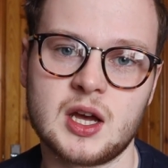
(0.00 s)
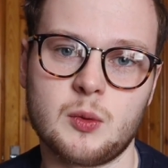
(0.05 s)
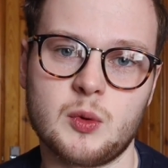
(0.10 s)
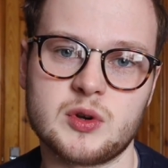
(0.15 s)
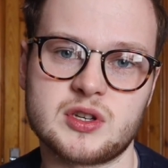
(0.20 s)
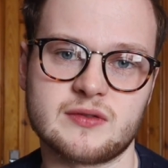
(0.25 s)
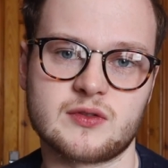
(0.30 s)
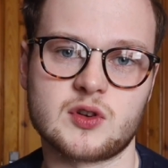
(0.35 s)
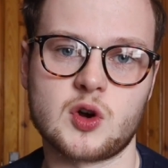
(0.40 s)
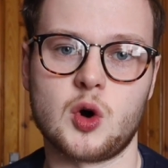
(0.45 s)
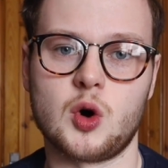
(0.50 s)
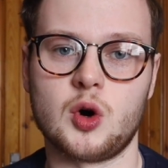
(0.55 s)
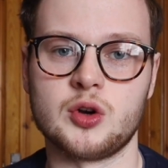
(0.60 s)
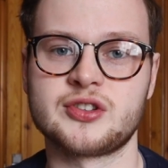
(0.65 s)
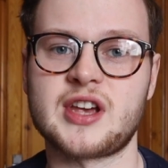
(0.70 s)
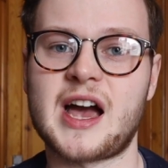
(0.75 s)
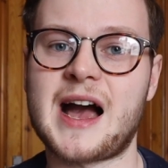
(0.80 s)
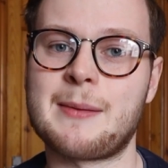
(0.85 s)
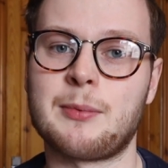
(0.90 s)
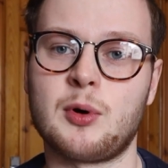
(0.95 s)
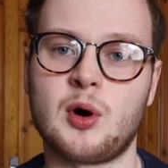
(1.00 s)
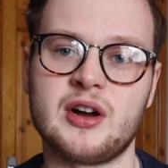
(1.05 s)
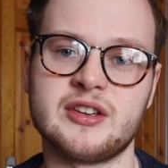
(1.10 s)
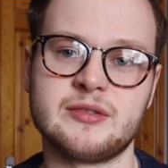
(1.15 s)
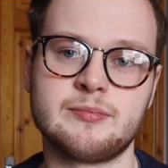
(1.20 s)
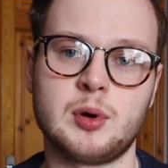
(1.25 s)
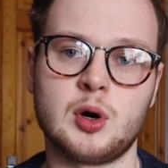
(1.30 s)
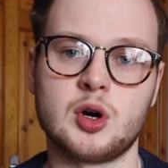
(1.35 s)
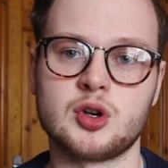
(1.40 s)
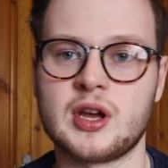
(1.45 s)
which of course Apple has
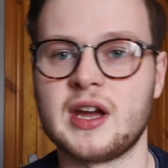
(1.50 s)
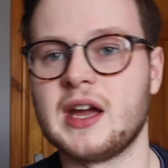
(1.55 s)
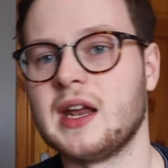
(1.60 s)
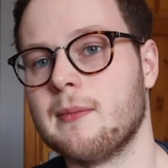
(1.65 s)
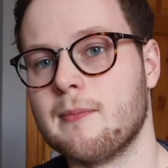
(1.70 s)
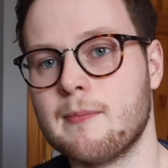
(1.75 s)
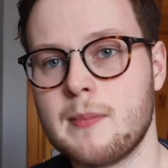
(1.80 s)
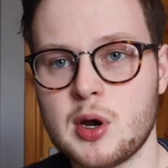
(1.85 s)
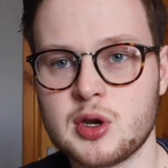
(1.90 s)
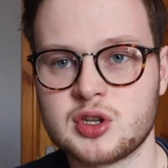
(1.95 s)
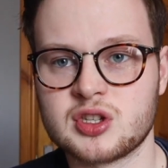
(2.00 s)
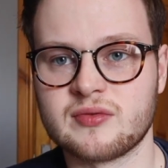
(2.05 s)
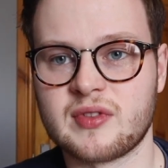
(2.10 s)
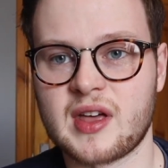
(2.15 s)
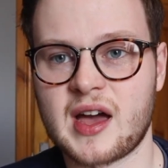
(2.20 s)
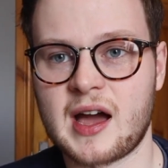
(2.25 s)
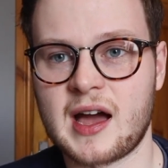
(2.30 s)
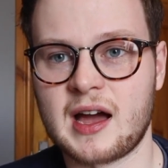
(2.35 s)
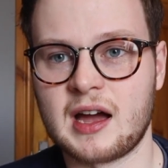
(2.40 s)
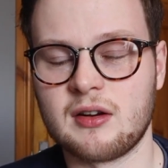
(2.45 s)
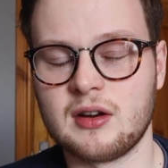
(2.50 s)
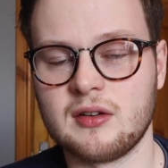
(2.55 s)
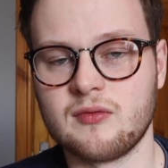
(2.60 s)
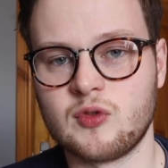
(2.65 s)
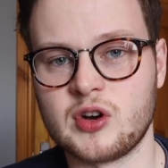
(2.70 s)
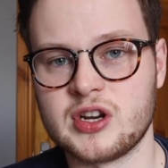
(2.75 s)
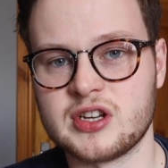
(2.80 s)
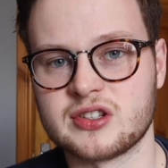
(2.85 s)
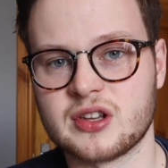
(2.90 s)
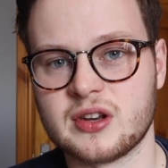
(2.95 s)
put in most of their
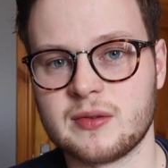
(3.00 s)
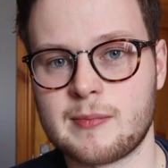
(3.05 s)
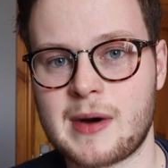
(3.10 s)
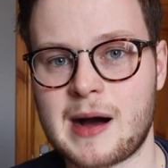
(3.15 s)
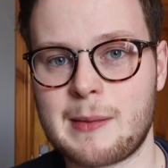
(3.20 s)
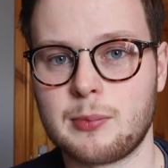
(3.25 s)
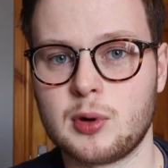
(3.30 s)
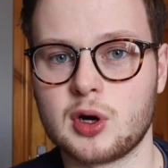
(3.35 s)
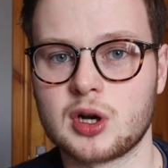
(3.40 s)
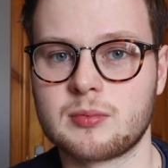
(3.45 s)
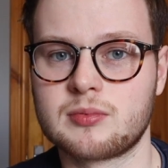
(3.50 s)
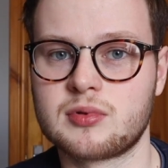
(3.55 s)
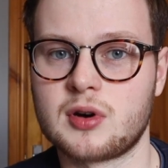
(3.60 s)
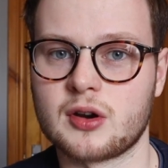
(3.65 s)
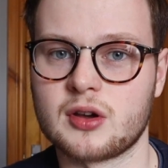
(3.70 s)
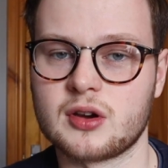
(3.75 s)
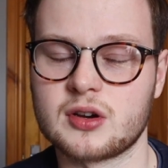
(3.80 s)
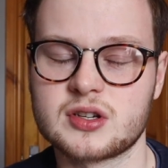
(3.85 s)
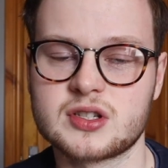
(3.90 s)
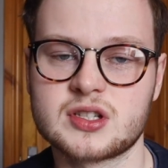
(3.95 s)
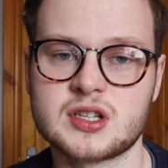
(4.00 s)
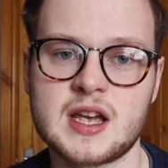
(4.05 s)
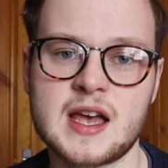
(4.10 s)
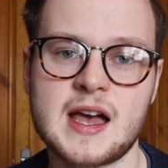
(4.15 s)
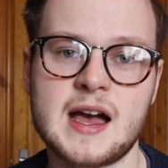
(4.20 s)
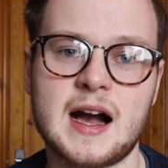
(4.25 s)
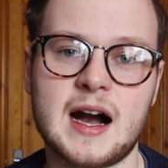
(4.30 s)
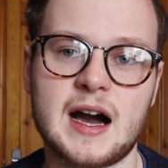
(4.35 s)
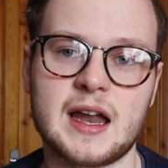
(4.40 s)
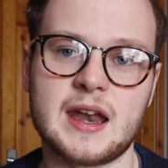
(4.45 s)
recent MacBook products,
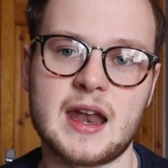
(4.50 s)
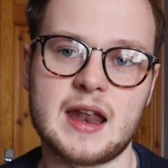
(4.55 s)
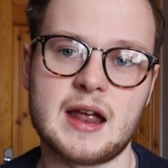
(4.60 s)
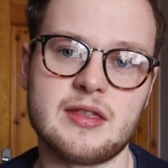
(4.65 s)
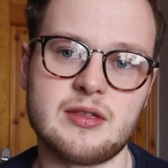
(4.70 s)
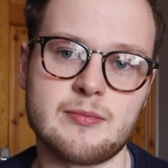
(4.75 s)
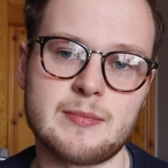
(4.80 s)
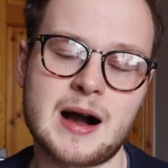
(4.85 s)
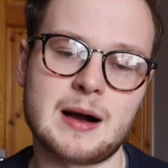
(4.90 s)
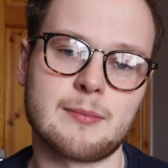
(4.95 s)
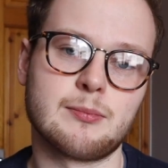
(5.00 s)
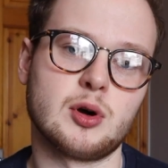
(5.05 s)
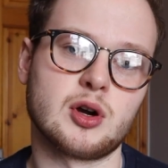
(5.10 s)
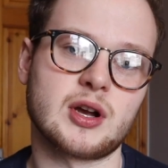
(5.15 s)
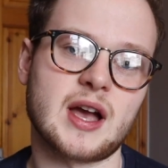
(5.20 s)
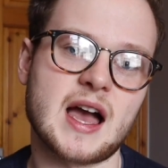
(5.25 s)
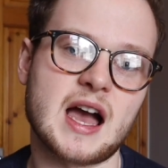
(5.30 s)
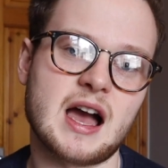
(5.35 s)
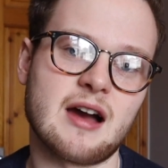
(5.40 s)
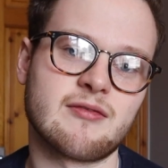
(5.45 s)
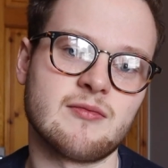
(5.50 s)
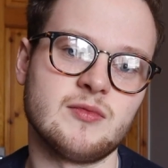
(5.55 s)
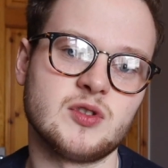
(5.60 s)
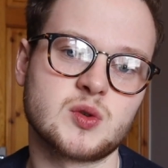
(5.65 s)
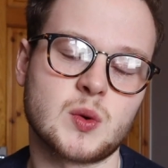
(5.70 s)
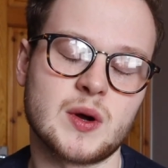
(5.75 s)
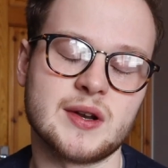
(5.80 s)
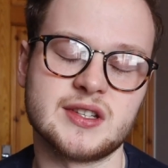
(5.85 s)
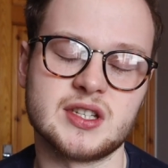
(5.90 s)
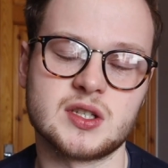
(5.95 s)
and the MacBook Air from
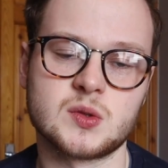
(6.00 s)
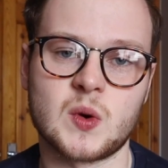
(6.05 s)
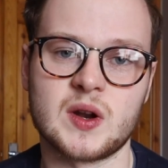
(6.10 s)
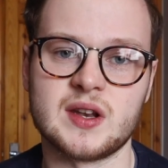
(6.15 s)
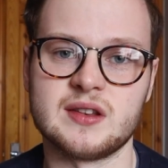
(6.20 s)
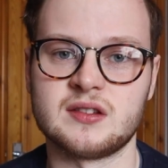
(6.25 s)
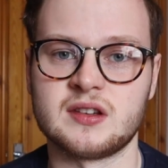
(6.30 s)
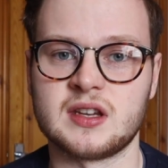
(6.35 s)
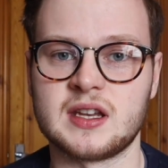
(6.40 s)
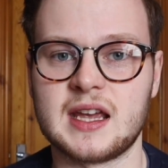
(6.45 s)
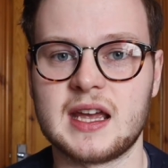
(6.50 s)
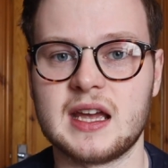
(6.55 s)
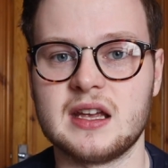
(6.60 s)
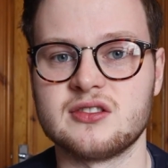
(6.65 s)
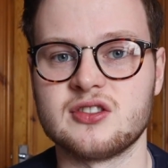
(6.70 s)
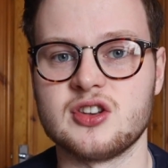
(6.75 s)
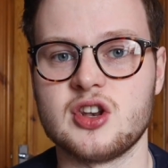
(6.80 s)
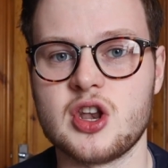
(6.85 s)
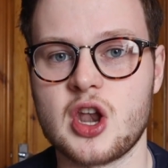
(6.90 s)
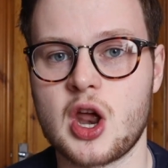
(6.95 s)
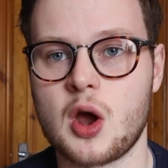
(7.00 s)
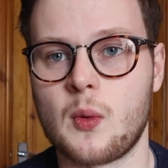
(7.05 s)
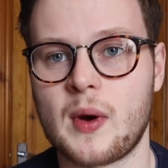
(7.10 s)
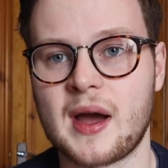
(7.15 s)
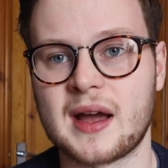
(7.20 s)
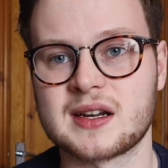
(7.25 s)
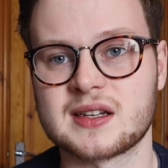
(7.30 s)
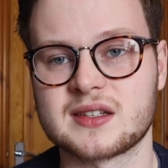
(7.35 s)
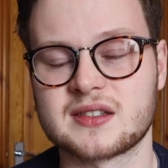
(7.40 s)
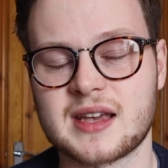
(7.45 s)
2020 is no
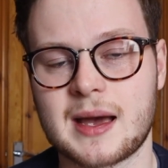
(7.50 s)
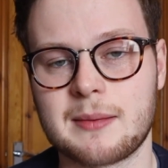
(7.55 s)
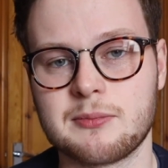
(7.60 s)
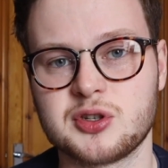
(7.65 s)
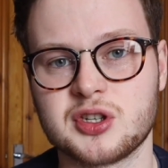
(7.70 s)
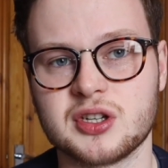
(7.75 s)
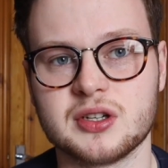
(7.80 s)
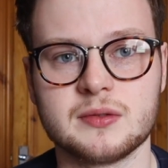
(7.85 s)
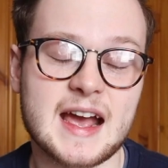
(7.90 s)
exception.